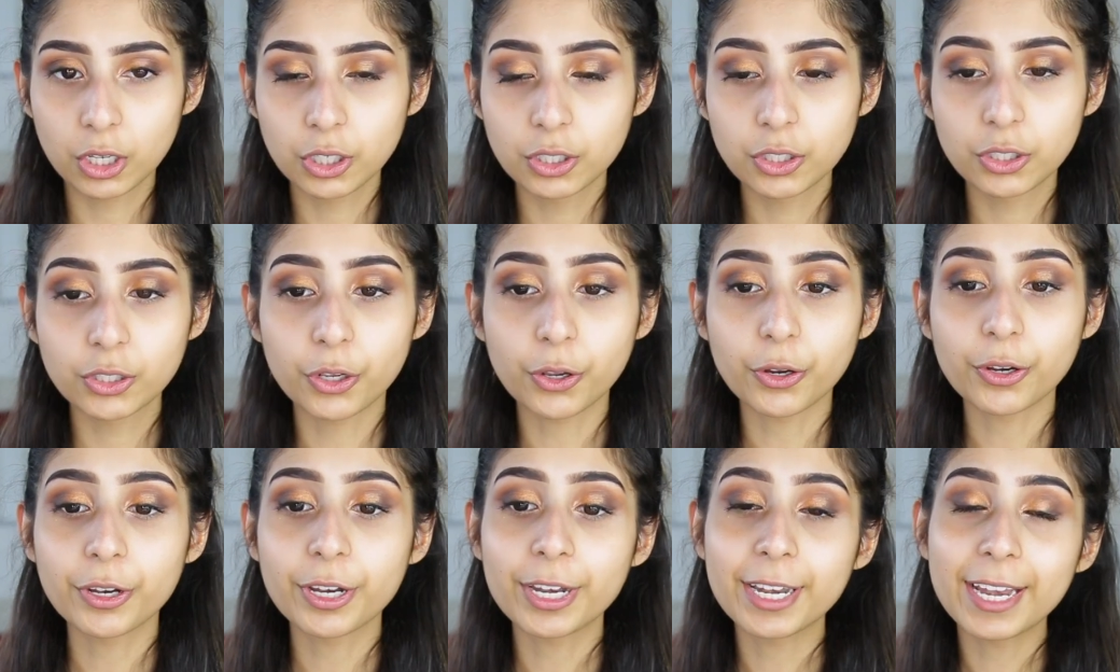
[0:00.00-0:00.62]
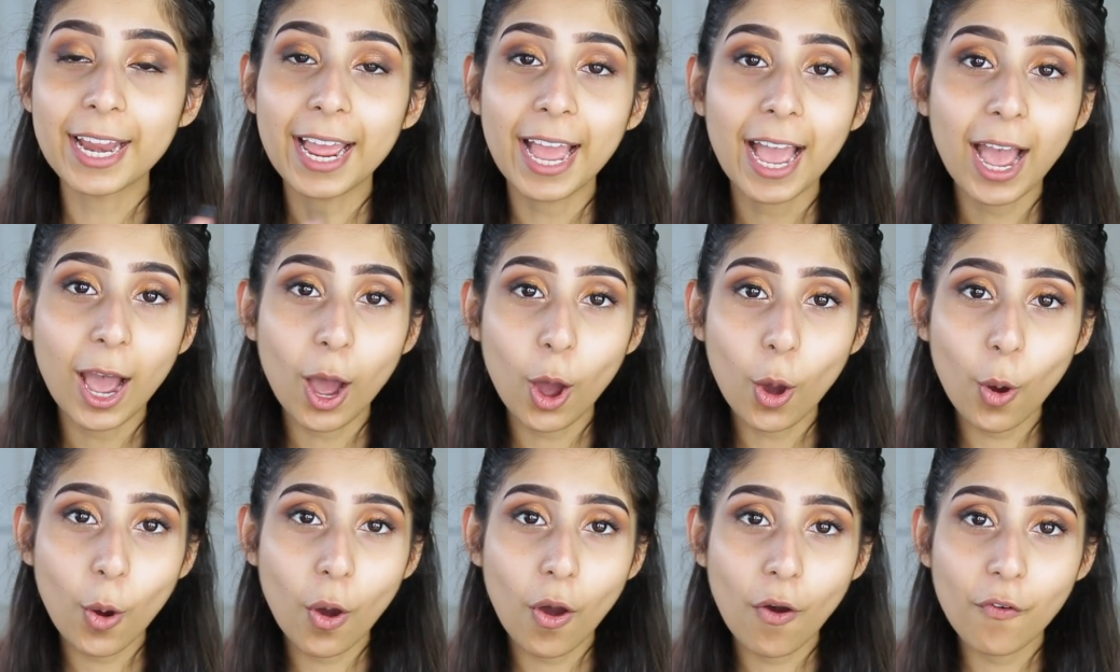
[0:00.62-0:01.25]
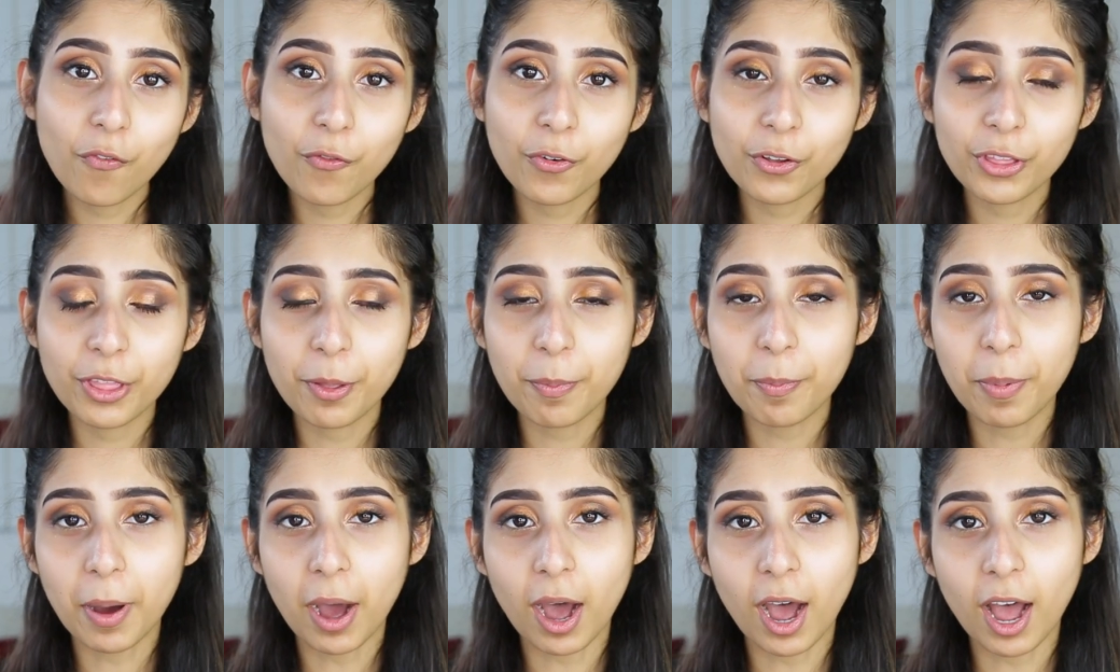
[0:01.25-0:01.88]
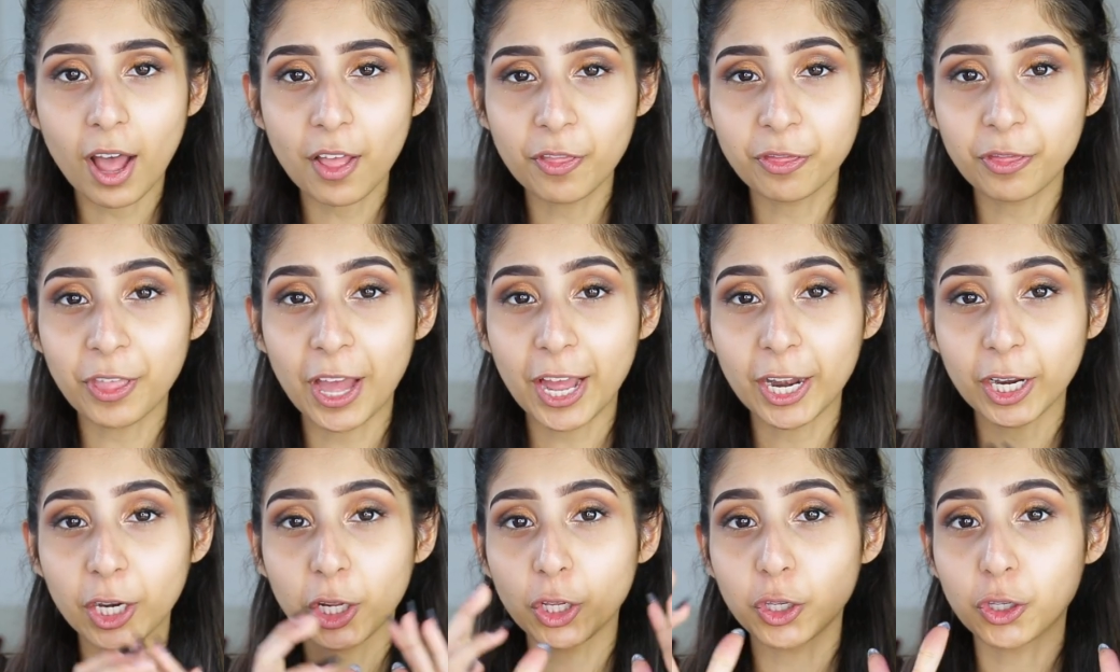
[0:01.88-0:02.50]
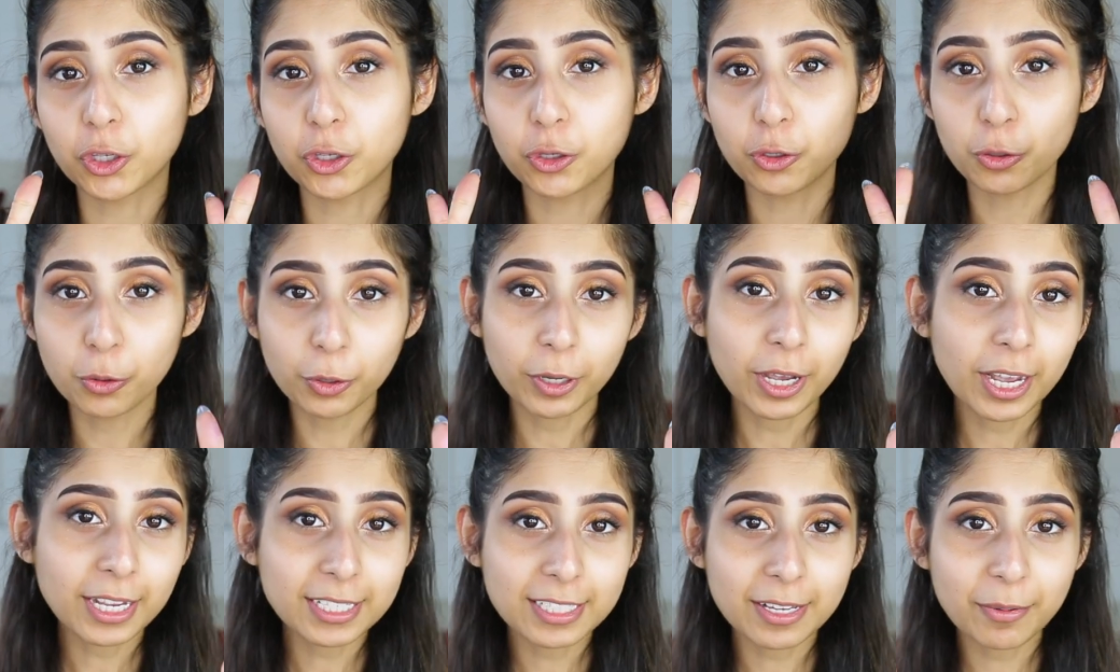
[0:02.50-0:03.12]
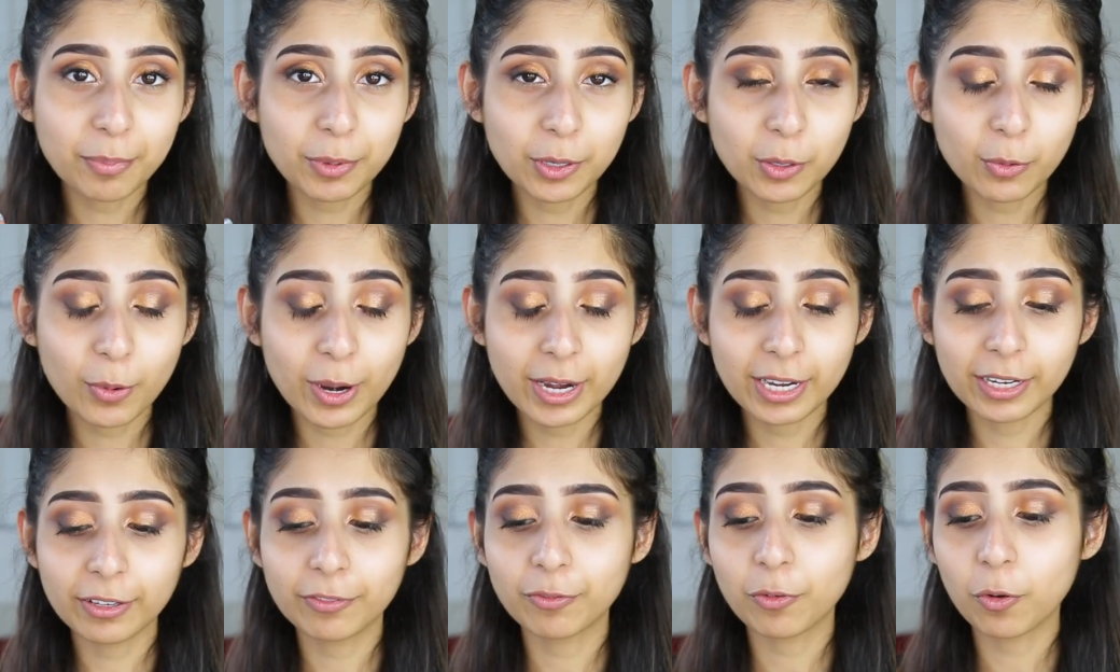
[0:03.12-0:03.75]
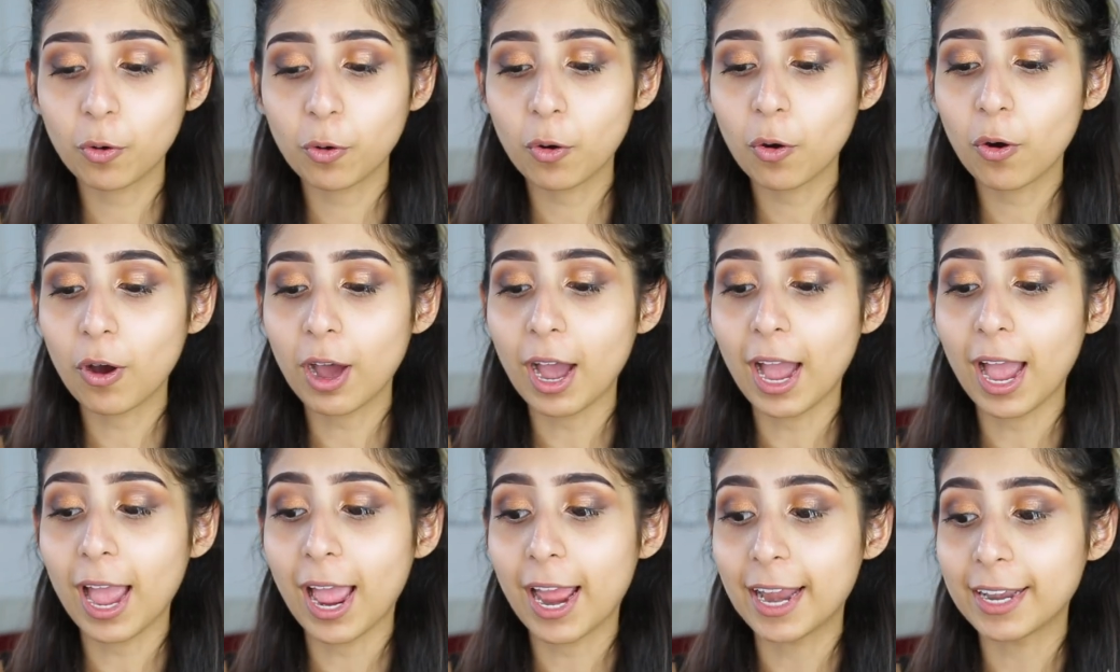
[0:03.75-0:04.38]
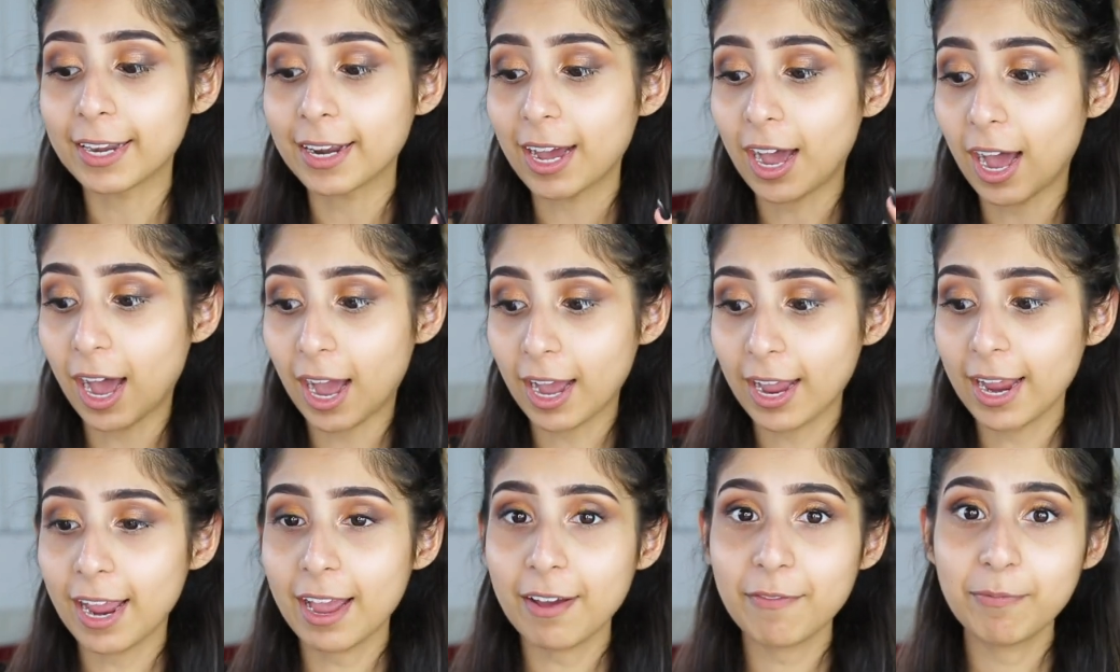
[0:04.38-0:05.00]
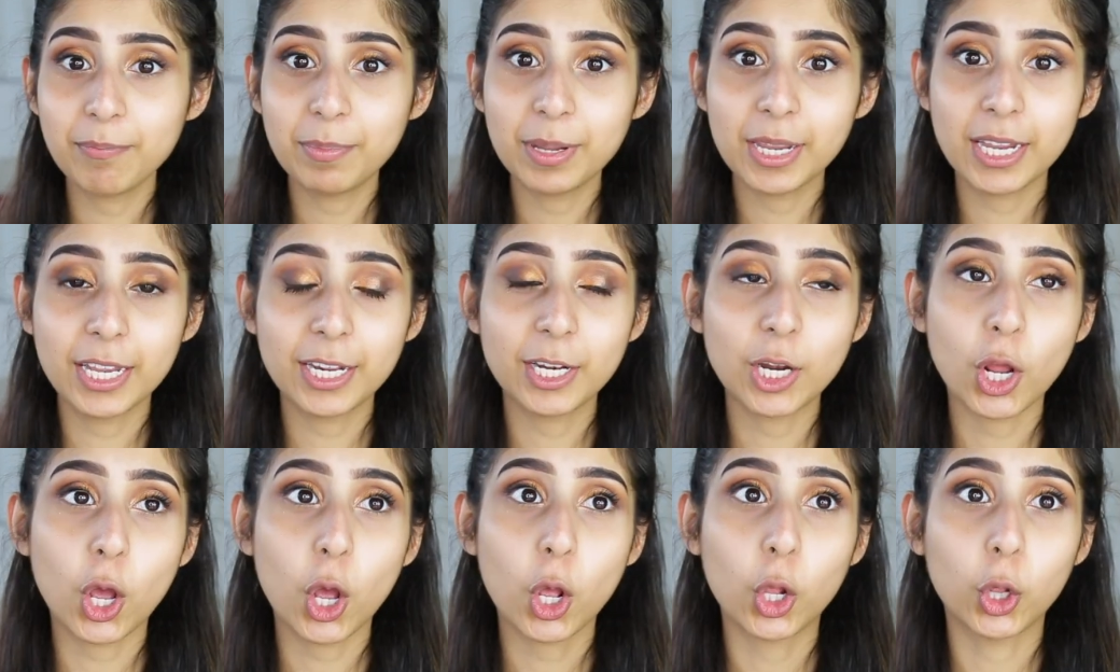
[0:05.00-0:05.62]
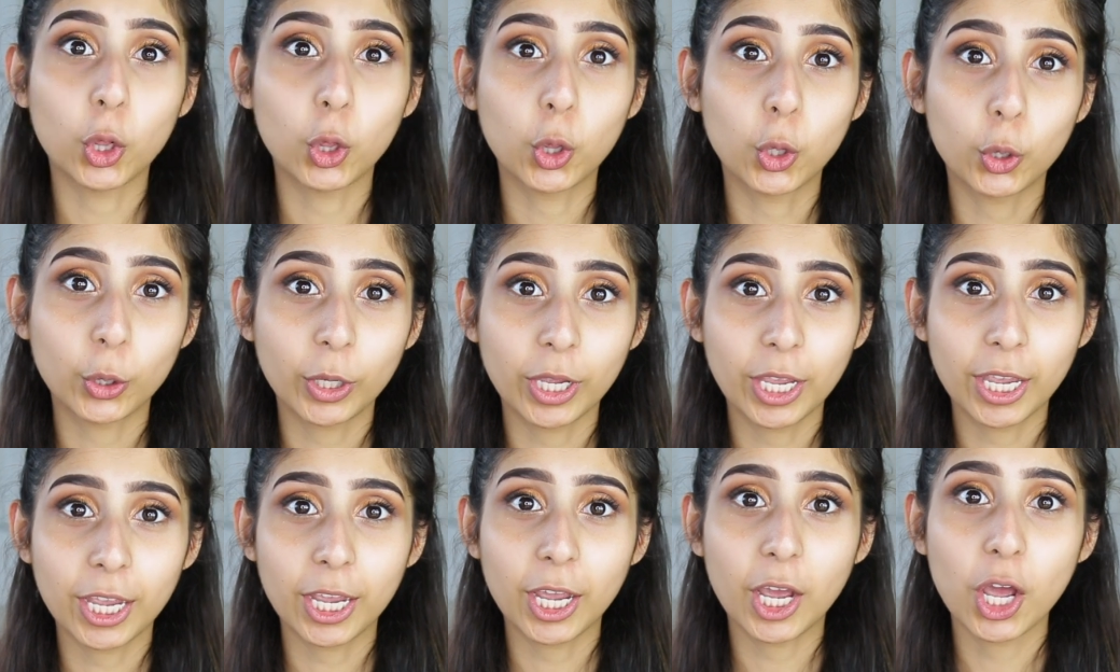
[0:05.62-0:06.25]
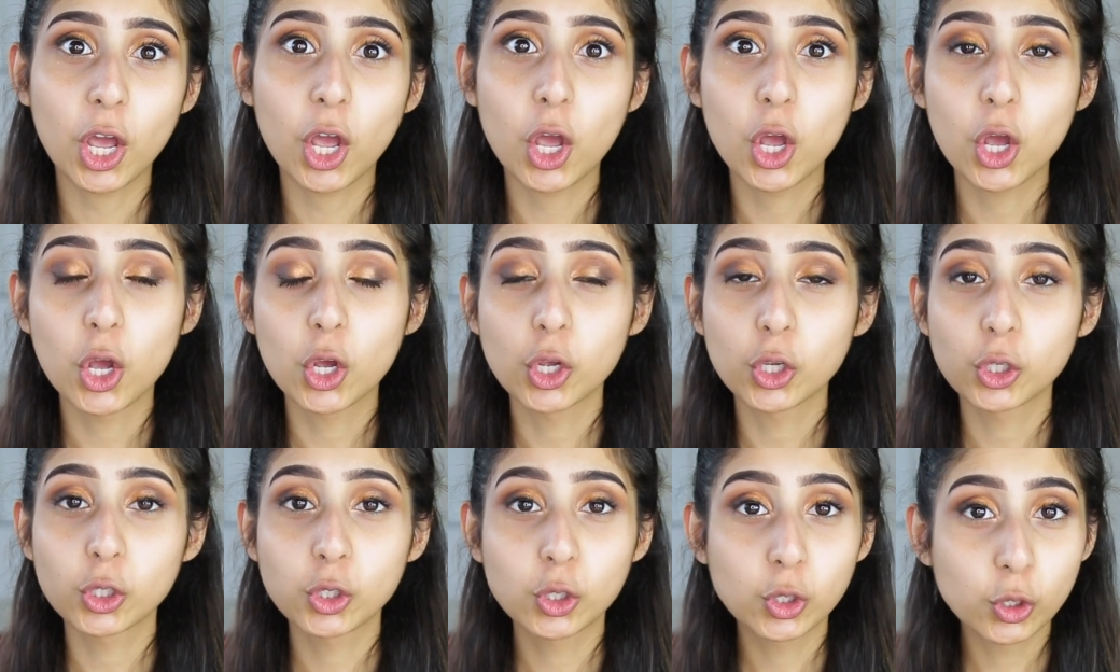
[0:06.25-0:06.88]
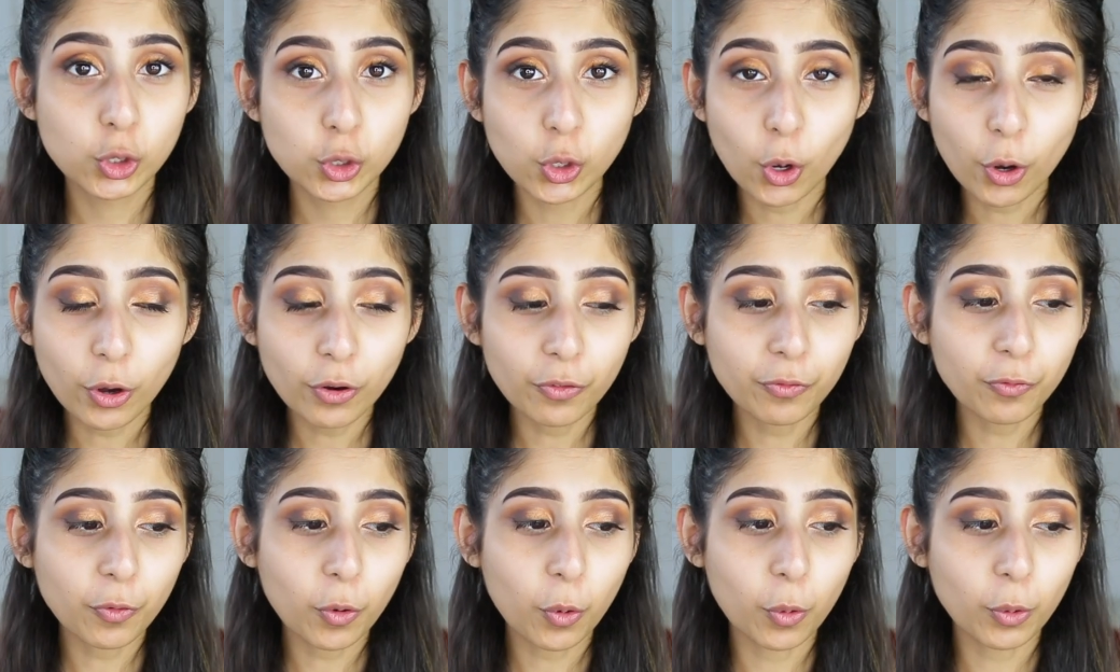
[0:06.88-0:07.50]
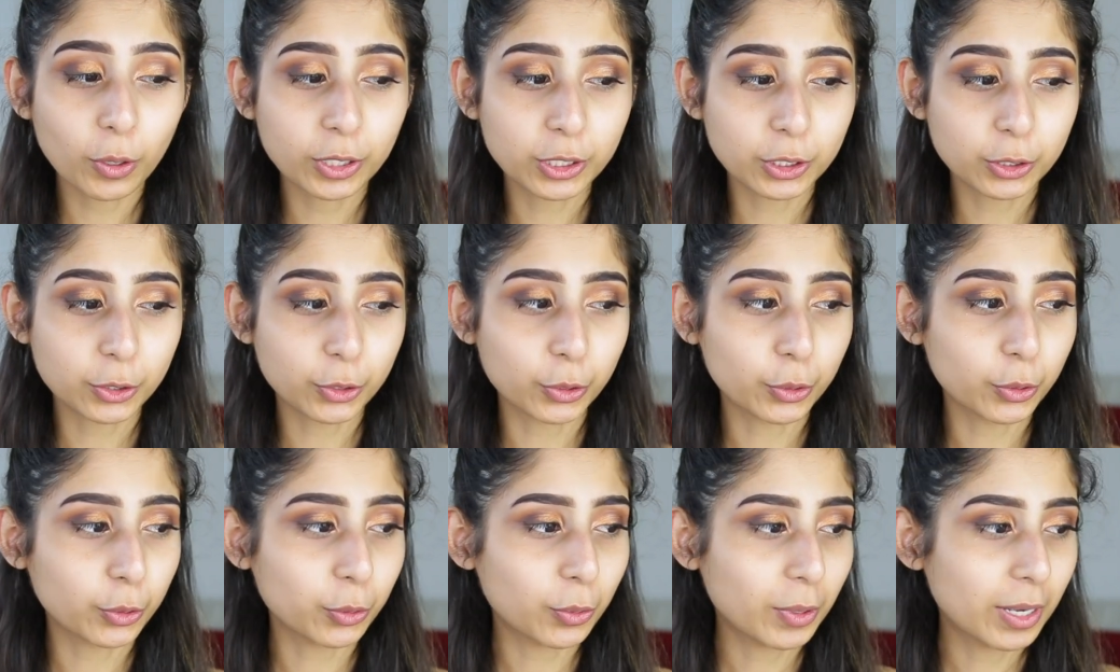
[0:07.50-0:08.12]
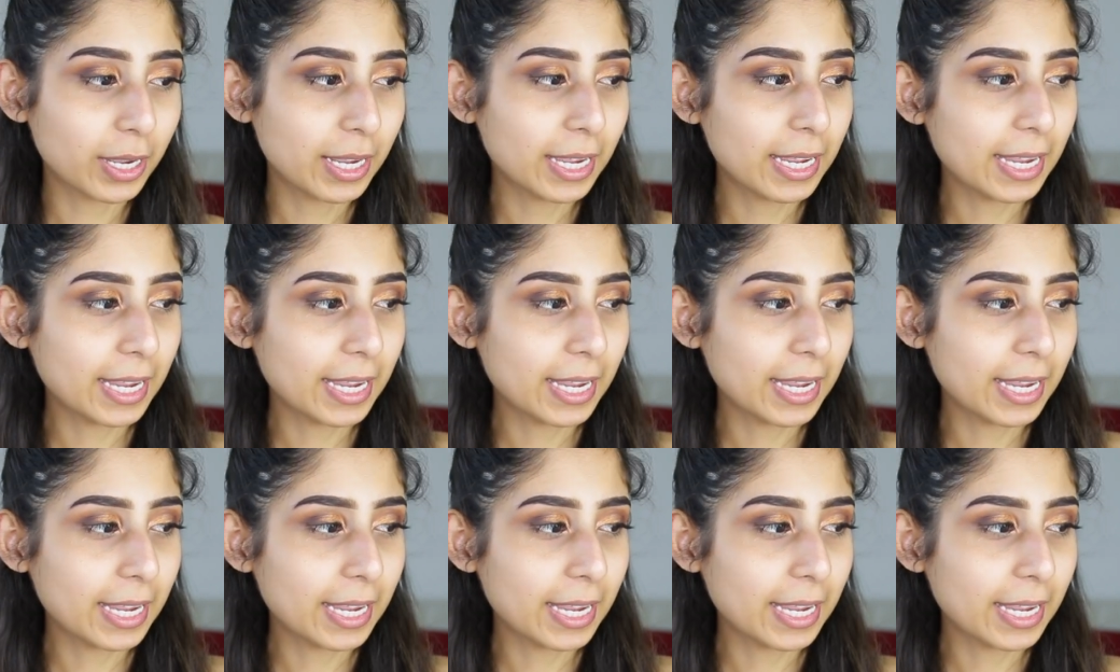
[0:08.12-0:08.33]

So now for the part that you guys have been waiting for and I have been looking so forward to,